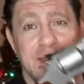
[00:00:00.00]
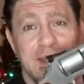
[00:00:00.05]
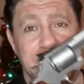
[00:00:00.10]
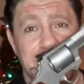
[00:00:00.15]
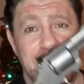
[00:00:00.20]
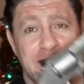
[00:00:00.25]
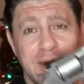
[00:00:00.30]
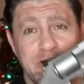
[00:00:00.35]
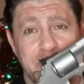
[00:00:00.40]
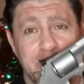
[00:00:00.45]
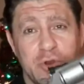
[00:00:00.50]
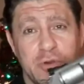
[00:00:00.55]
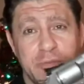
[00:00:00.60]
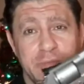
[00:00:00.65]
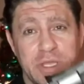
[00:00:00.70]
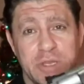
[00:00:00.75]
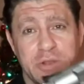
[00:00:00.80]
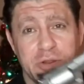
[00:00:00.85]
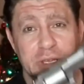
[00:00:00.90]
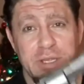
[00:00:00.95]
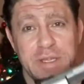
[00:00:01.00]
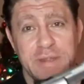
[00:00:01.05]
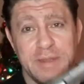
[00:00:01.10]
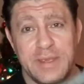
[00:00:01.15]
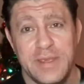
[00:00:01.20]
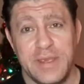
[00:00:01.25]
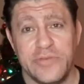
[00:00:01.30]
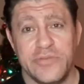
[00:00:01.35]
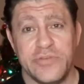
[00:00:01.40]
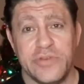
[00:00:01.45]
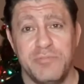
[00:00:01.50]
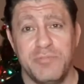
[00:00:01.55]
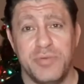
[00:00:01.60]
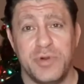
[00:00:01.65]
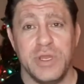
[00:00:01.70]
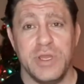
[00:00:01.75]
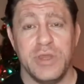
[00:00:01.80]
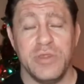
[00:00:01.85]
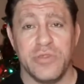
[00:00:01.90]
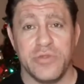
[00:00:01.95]
9mm in this than
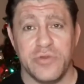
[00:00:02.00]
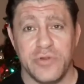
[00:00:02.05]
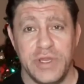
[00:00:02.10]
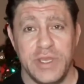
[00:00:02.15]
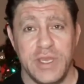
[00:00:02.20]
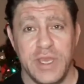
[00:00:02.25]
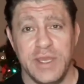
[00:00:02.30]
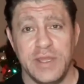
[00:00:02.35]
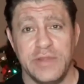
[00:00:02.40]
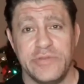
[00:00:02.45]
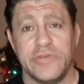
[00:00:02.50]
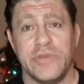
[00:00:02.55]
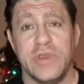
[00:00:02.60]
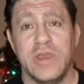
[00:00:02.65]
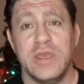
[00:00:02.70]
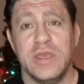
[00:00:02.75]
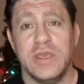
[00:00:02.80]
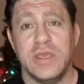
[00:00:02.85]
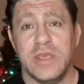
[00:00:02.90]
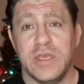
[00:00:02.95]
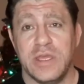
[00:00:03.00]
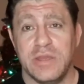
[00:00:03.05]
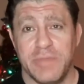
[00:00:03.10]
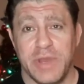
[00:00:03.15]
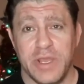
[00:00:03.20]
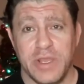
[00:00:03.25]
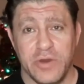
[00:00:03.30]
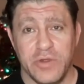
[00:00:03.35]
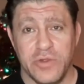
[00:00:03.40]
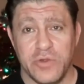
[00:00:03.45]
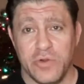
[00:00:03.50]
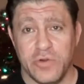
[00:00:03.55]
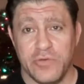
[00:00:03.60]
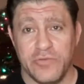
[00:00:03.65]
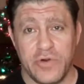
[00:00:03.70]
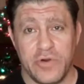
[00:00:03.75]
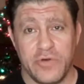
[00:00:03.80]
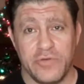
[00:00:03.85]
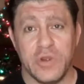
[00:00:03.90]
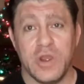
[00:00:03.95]
putting 38s in my other
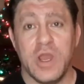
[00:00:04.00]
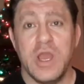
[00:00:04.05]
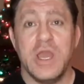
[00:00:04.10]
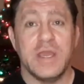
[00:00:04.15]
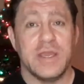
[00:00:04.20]
revolver.